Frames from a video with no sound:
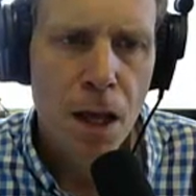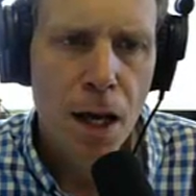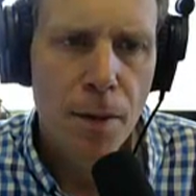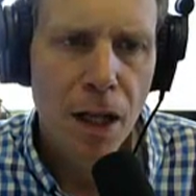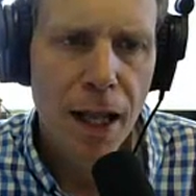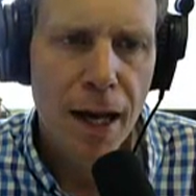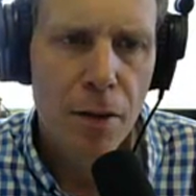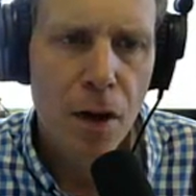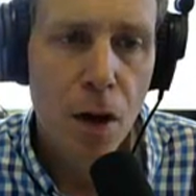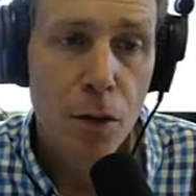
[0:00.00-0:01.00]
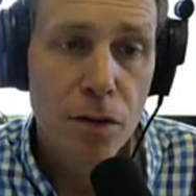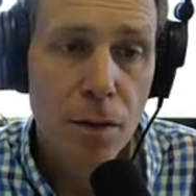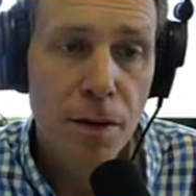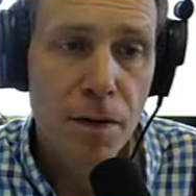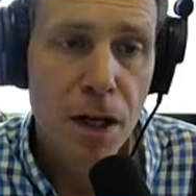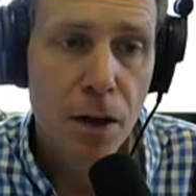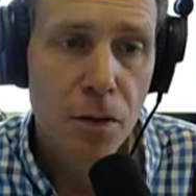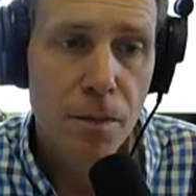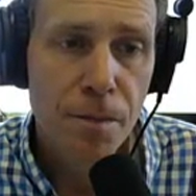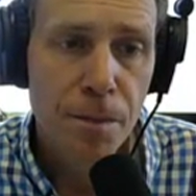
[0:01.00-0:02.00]
I'm going to allow the host to be
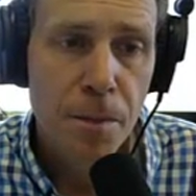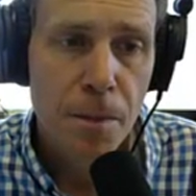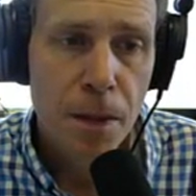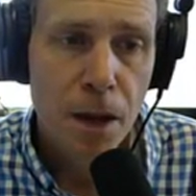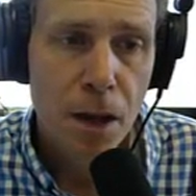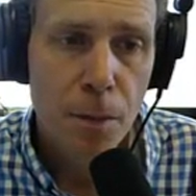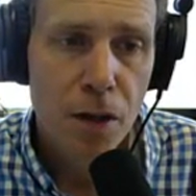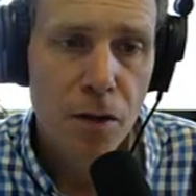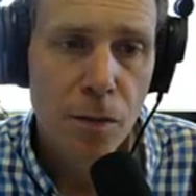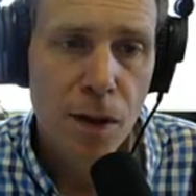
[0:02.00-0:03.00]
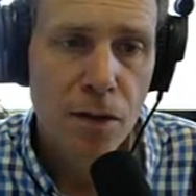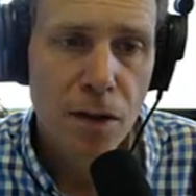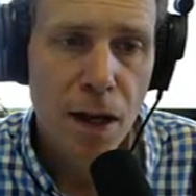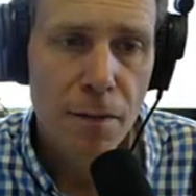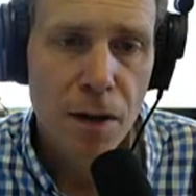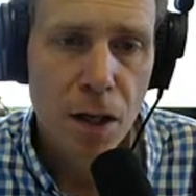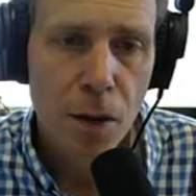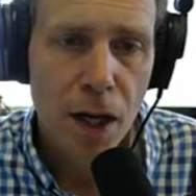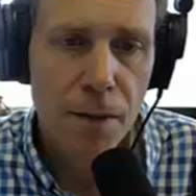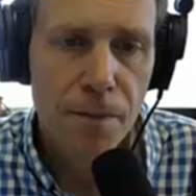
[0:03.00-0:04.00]
videoed, participants to have video
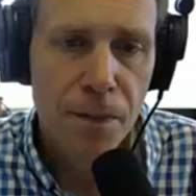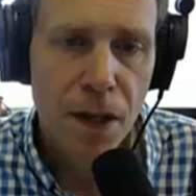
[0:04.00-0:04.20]
on,